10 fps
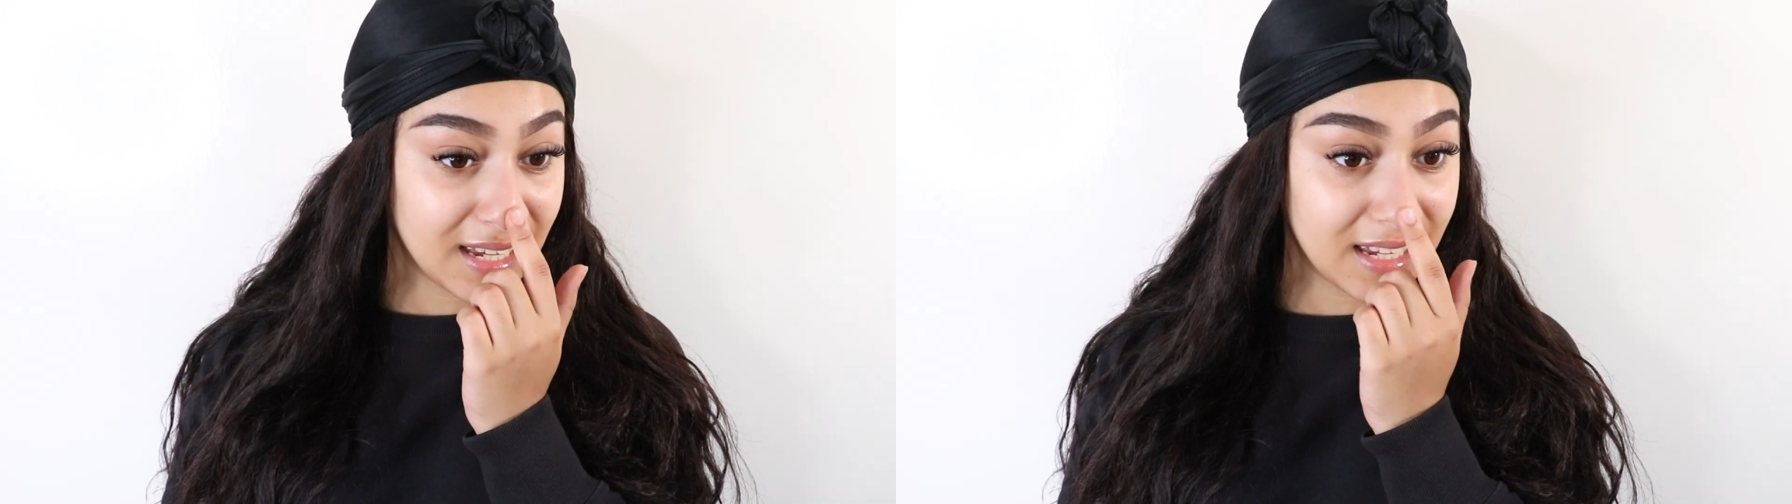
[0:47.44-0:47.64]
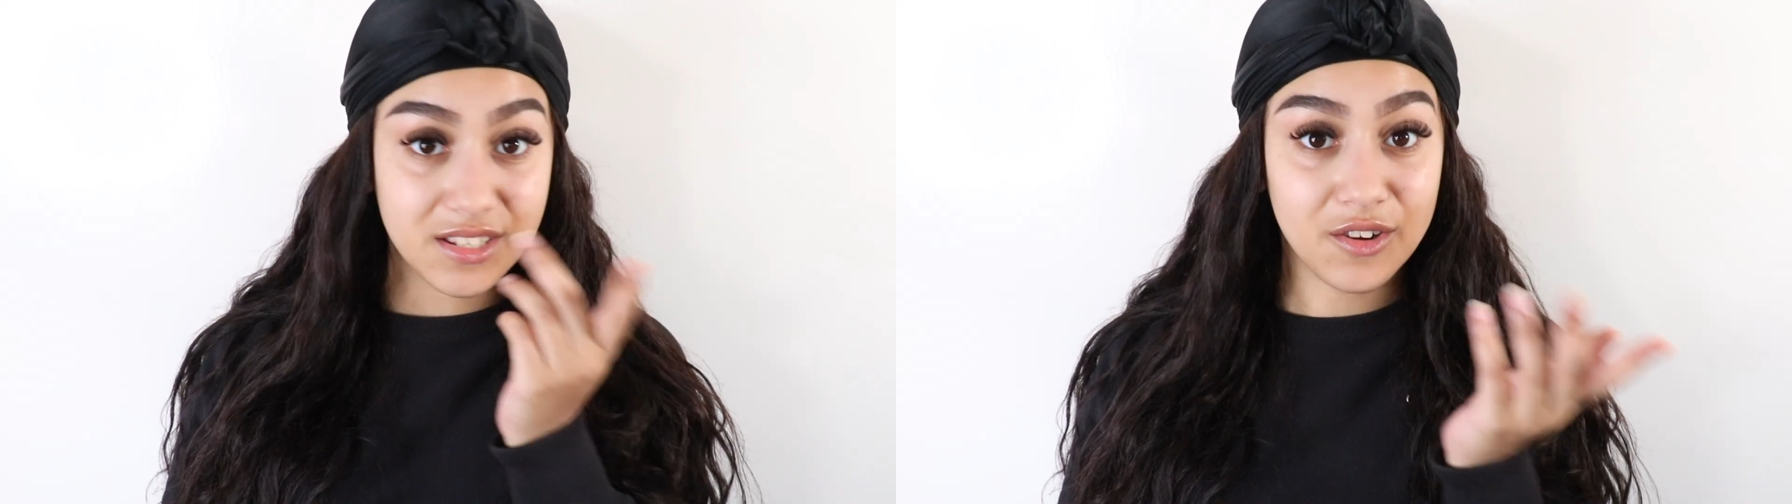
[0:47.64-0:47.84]

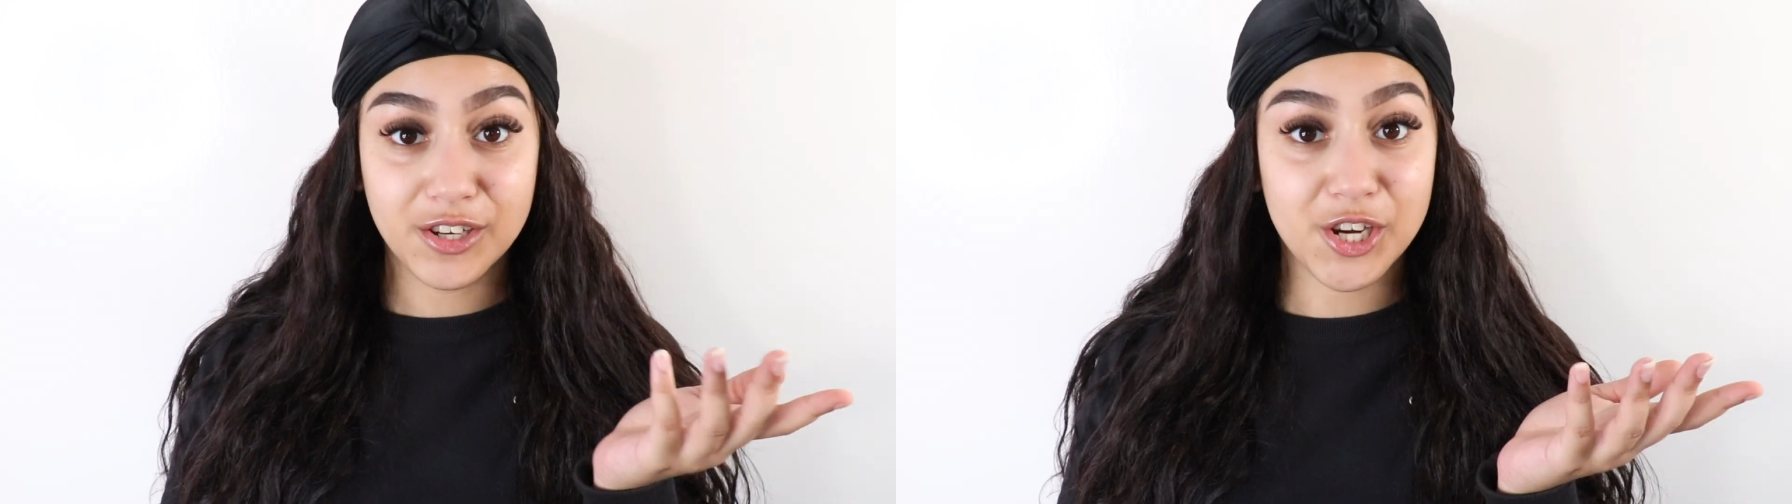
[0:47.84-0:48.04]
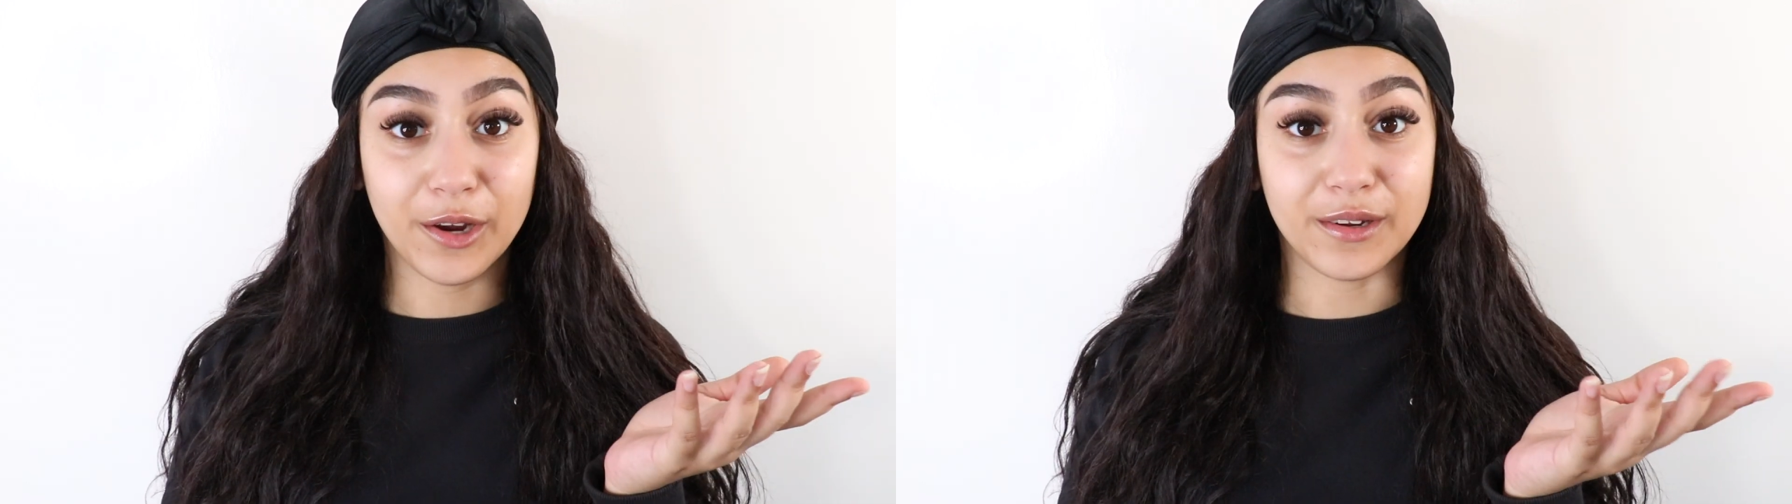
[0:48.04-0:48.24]
it's not a
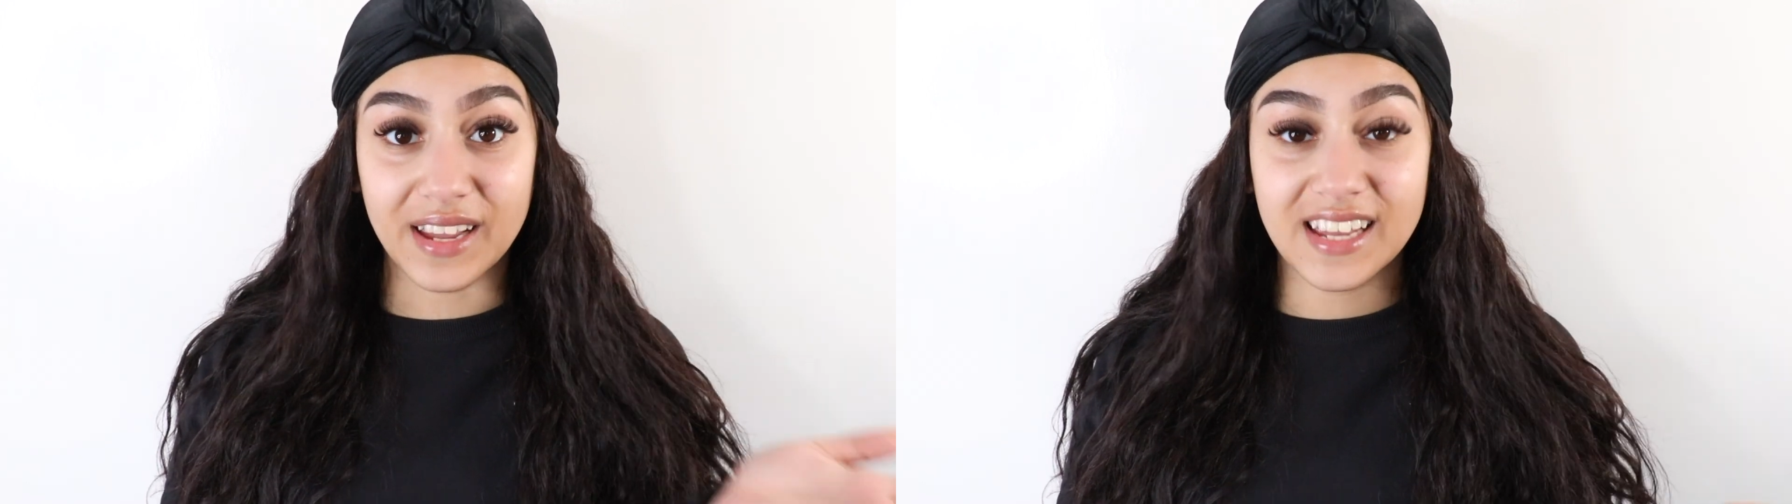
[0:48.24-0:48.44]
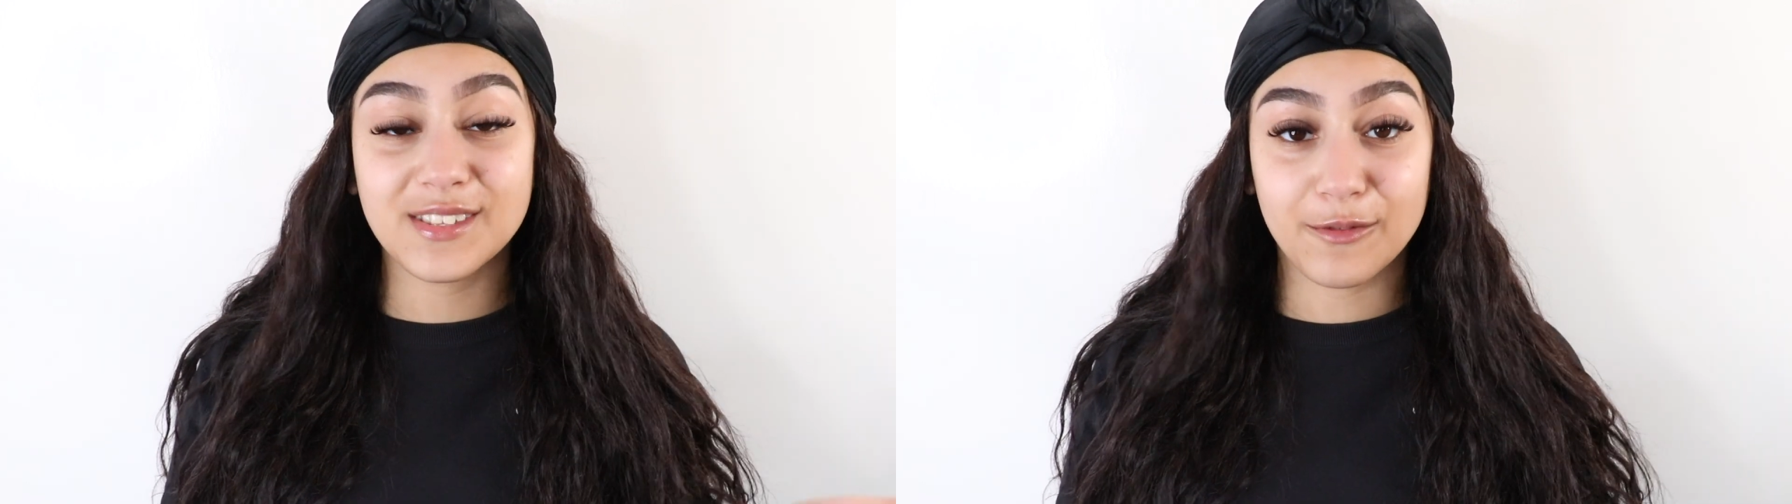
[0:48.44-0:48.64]
joke, it
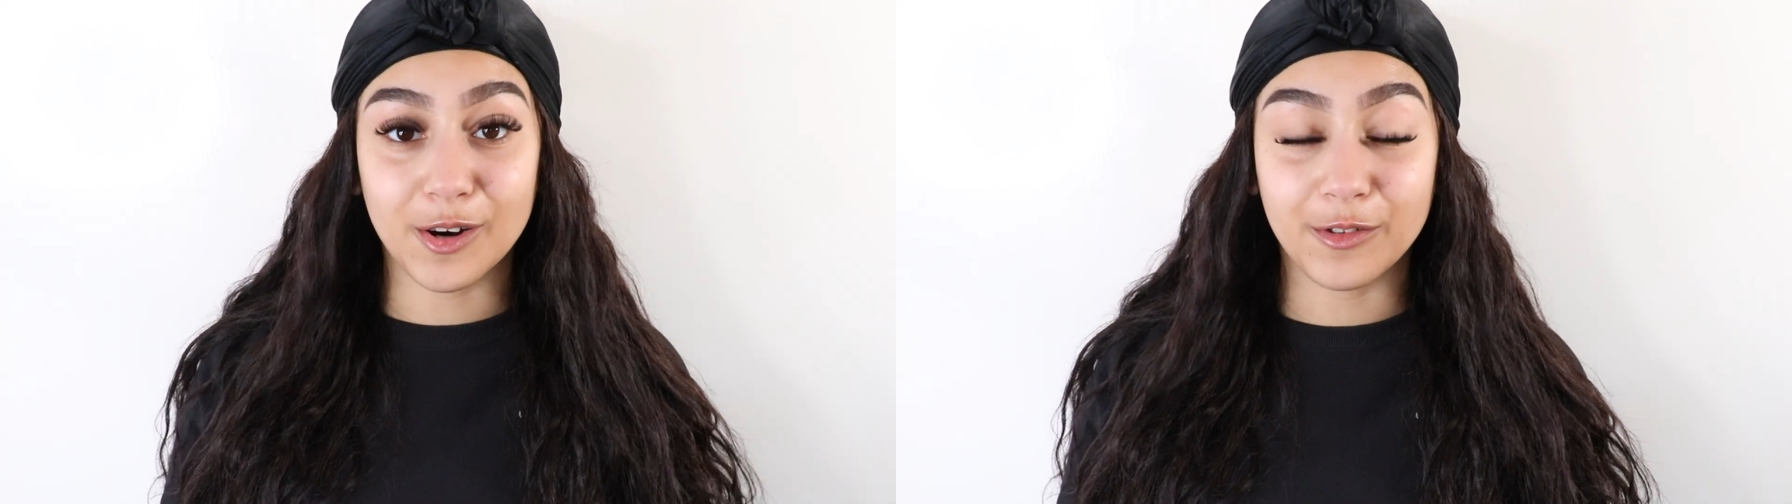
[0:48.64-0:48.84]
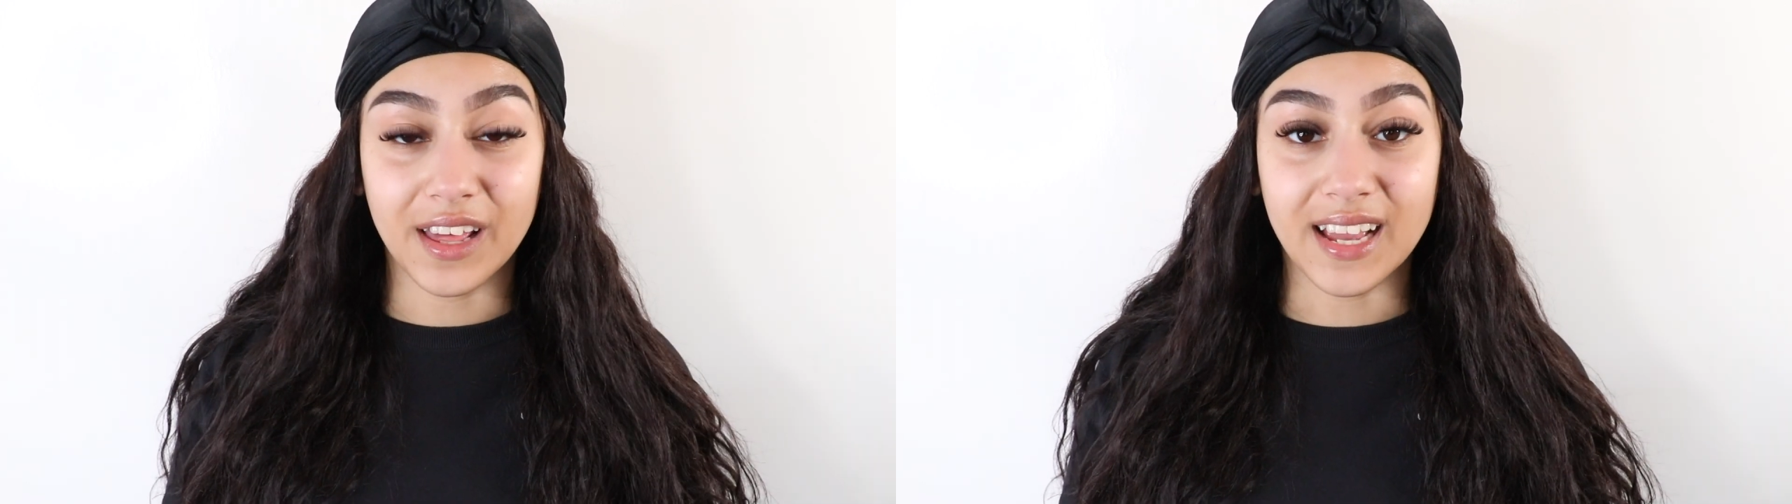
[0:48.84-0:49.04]
is a real
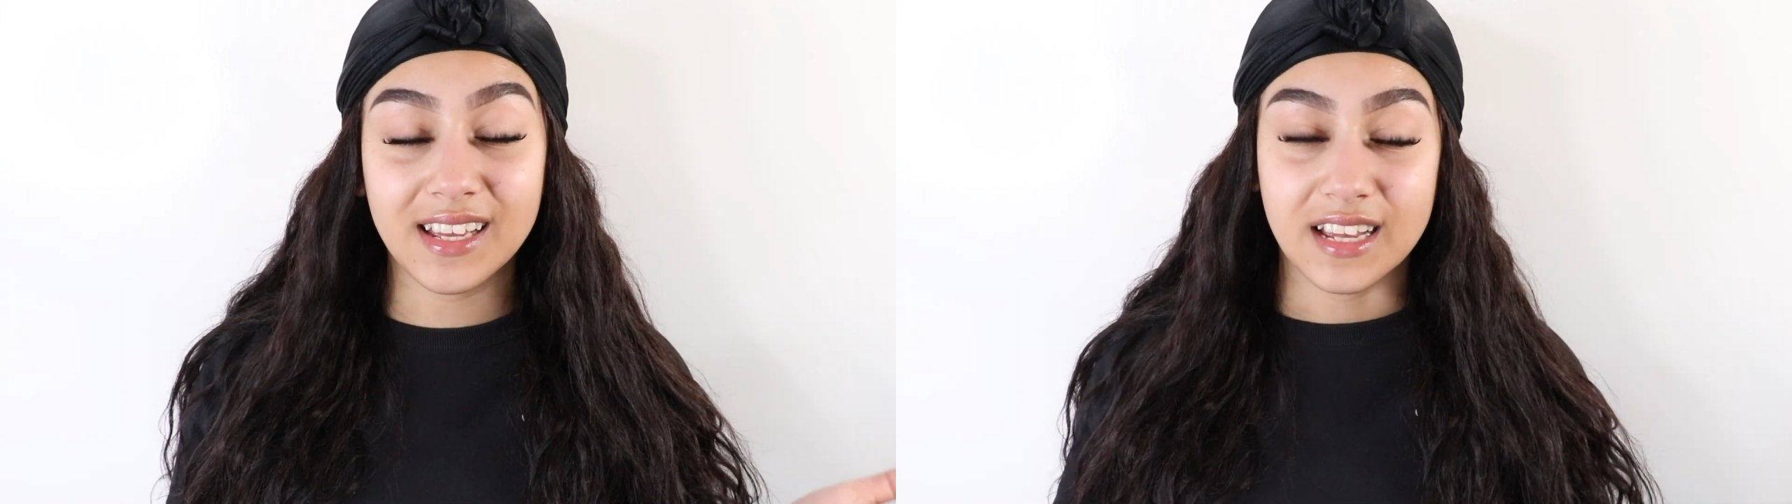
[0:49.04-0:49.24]
thing.